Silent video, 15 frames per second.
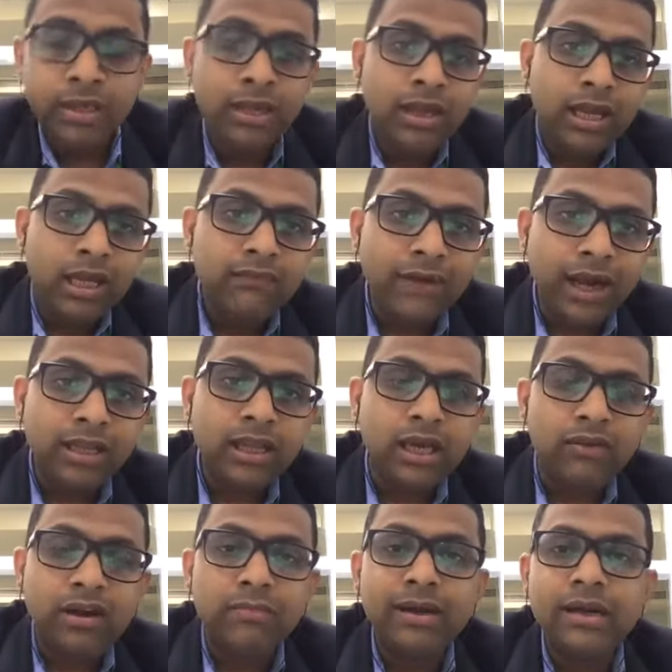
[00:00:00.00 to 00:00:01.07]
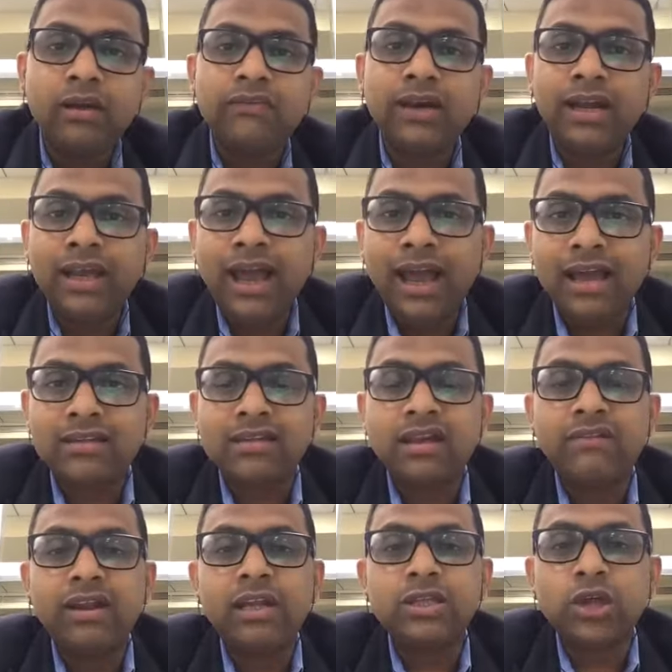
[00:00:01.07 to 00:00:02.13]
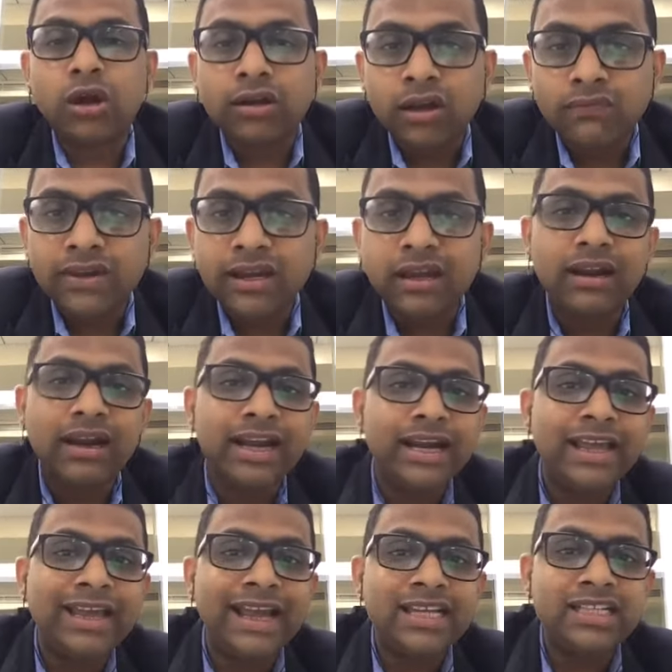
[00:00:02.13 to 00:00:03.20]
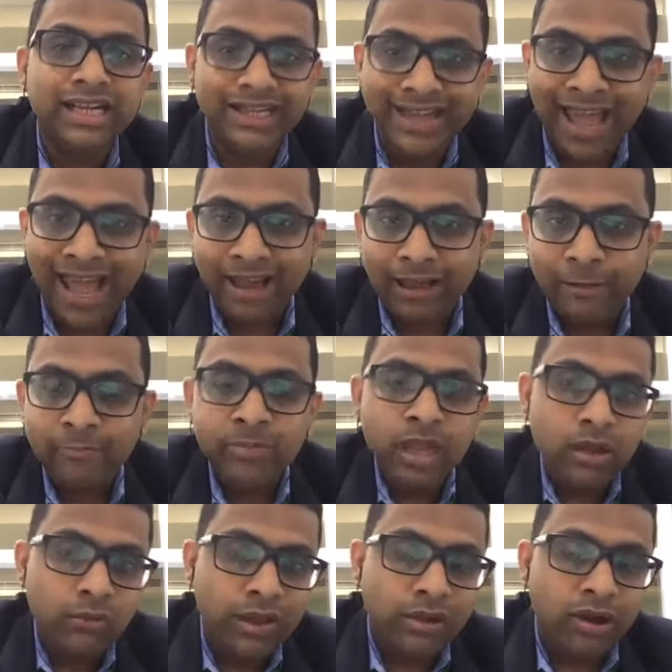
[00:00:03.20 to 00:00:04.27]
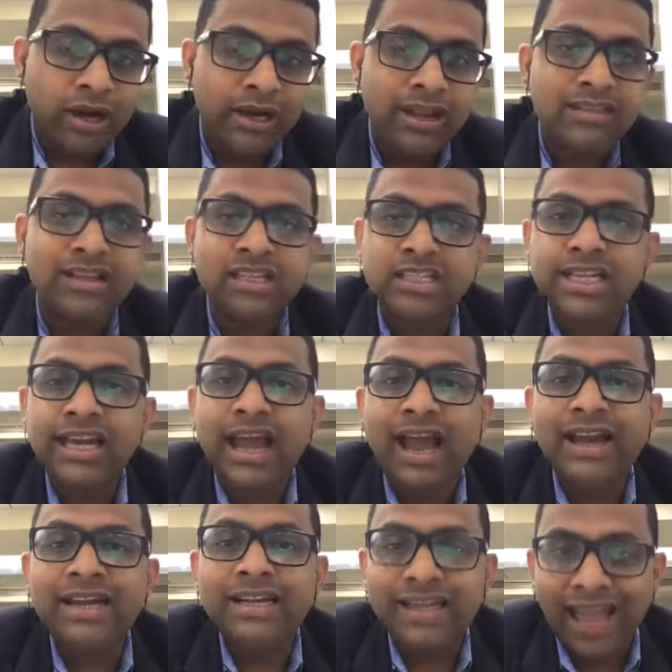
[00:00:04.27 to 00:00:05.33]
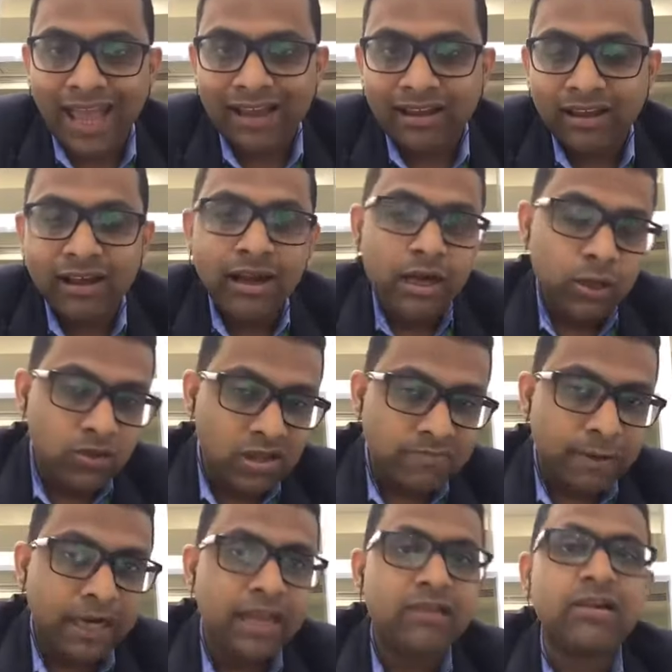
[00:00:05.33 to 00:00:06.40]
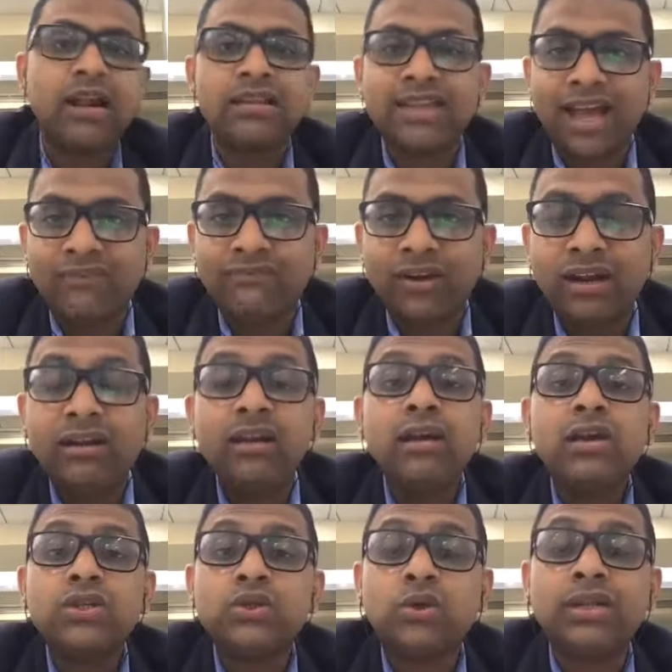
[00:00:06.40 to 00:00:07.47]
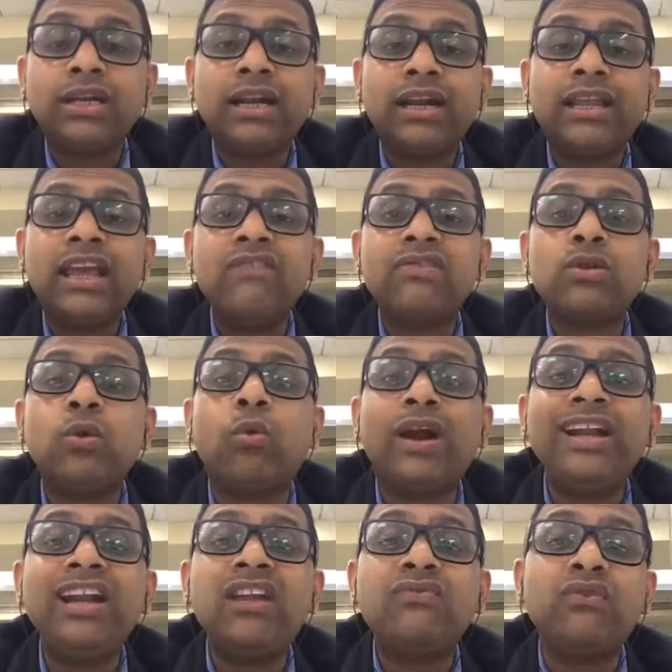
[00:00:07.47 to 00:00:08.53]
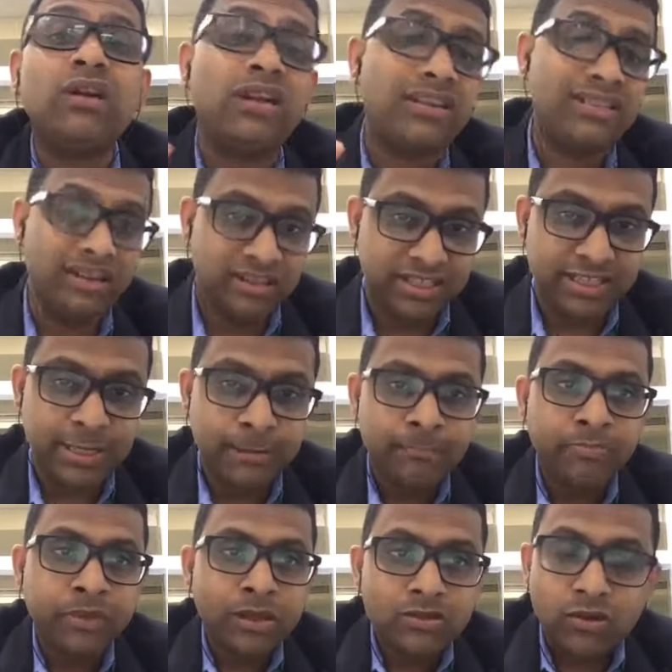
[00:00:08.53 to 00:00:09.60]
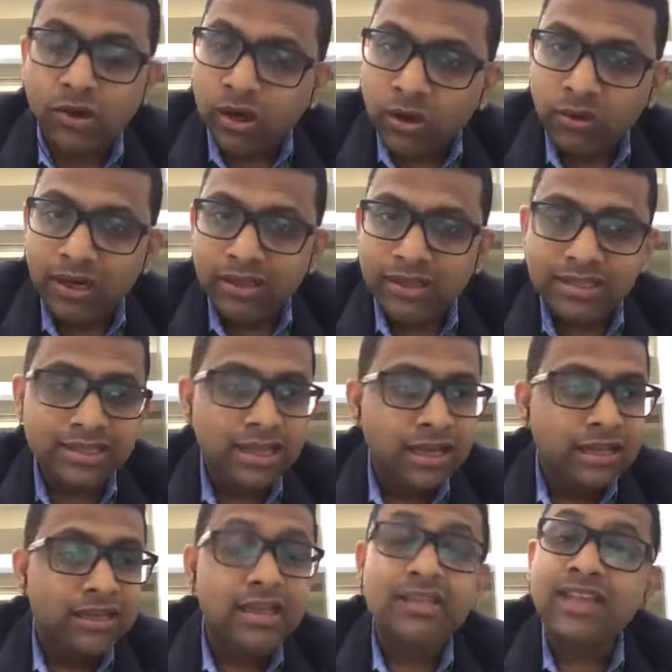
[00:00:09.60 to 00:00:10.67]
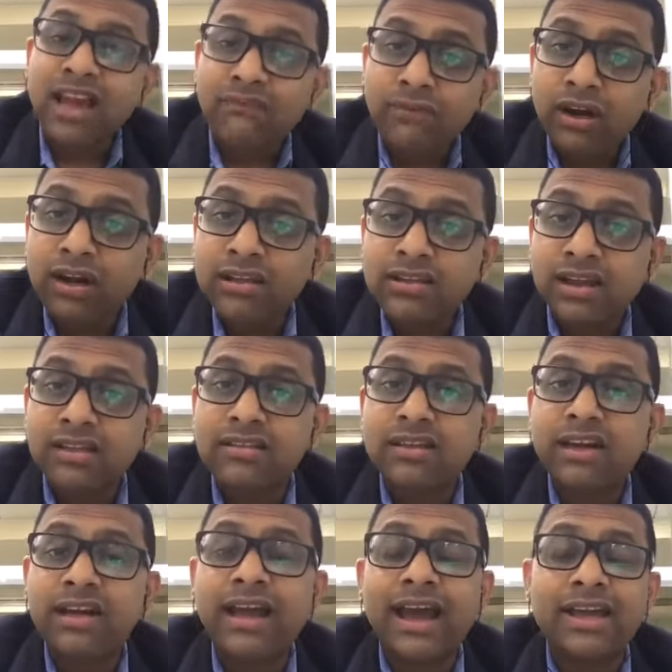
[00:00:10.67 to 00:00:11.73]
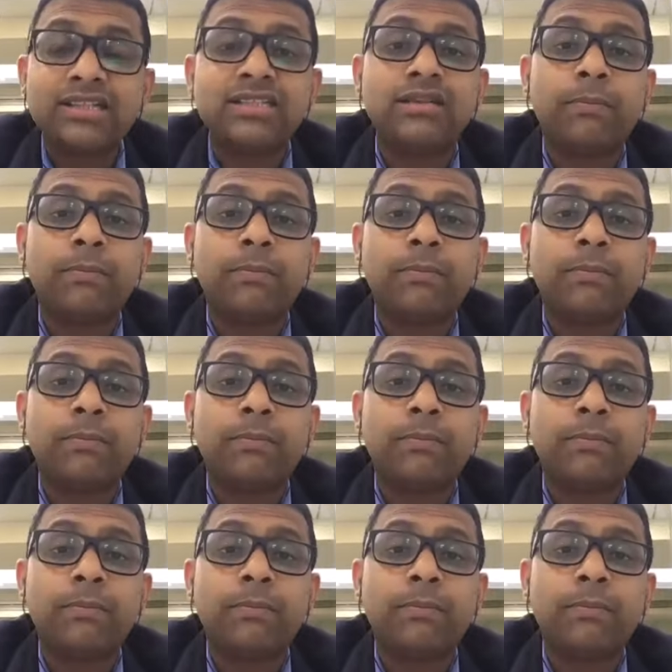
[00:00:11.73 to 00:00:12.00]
In fact, the government of India has given a geographical indication tag, we call it as a GI tag, to this particular saffron so that it gives you wonderful results. So not only this saffron is considered as the